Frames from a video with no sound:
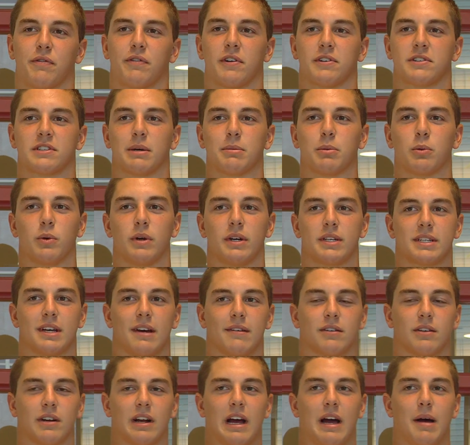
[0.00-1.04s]
First couple weeks
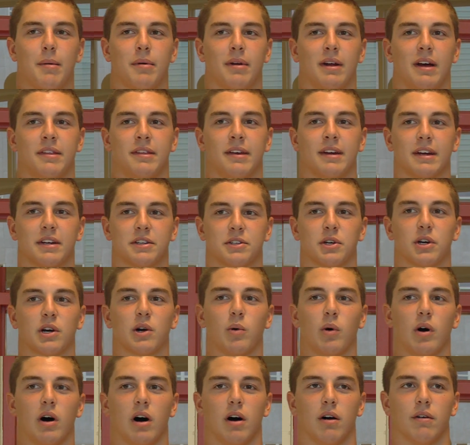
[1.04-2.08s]
after it happened, I think it took a
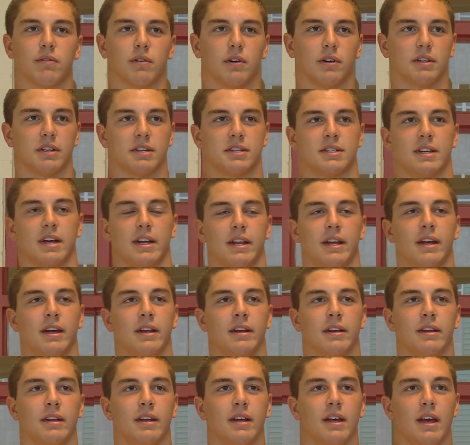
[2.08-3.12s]
while for it to set
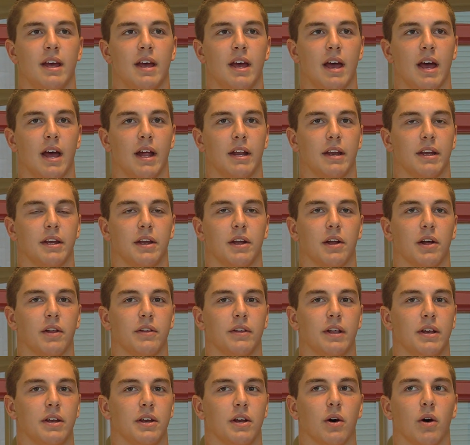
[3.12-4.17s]
in. And you know,
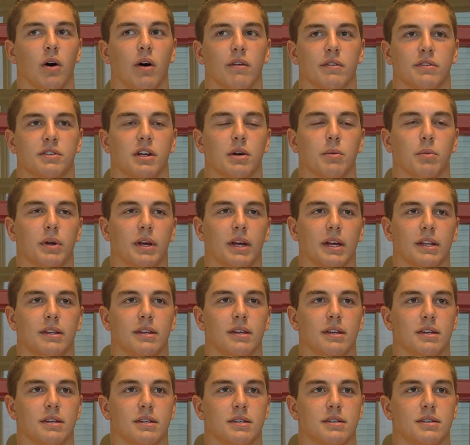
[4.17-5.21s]
then you know, all of a sudden we get
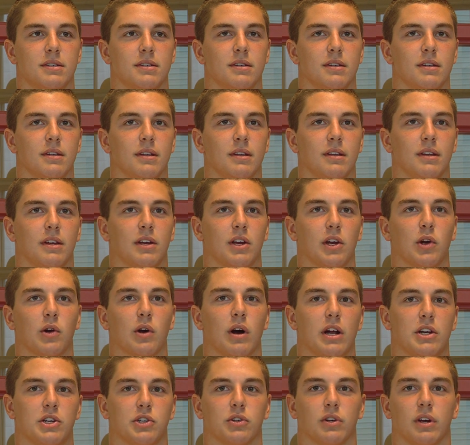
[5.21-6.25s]
these
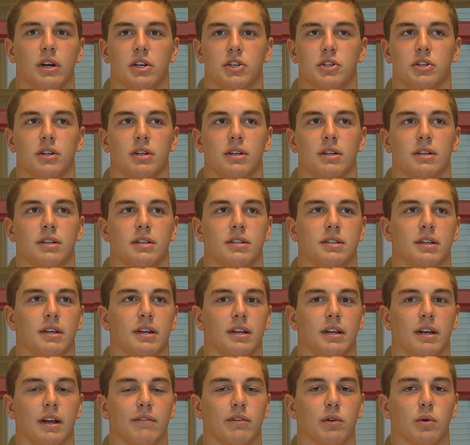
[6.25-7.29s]
congratulations,
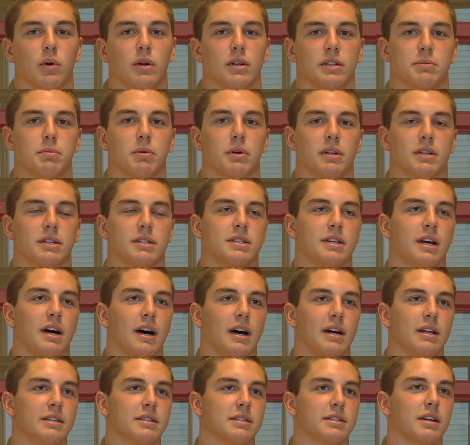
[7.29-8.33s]
and everyone's putting
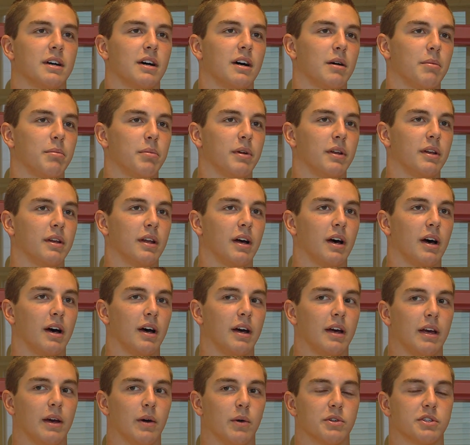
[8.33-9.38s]
signs up, and
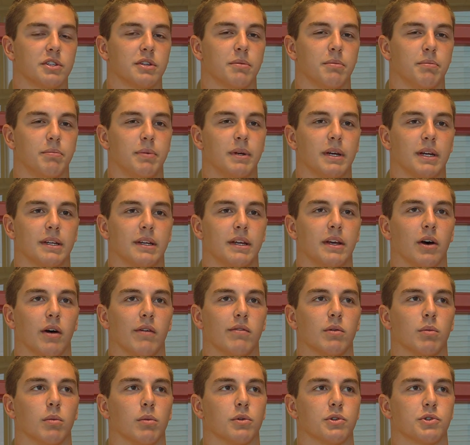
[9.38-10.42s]
uh, it was a big deal.
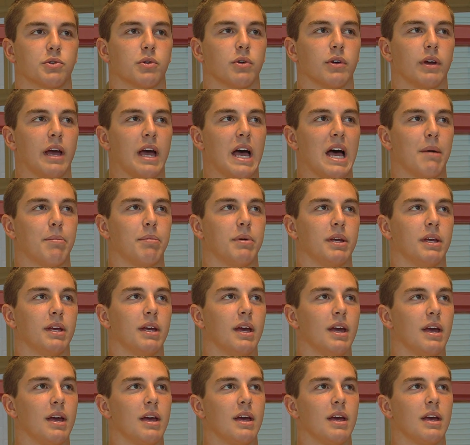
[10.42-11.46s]
Everyone was really happy.
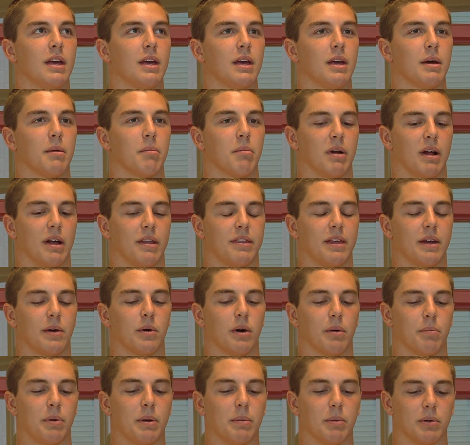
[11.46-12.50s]
But I think
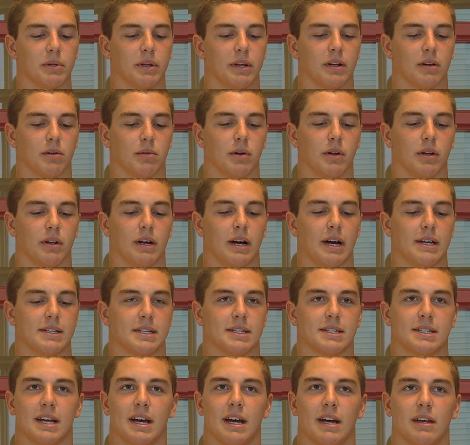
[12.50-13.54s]
what people need to realize
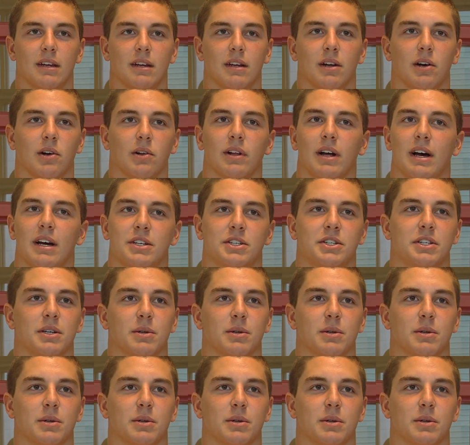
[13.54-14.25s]
is that you know, last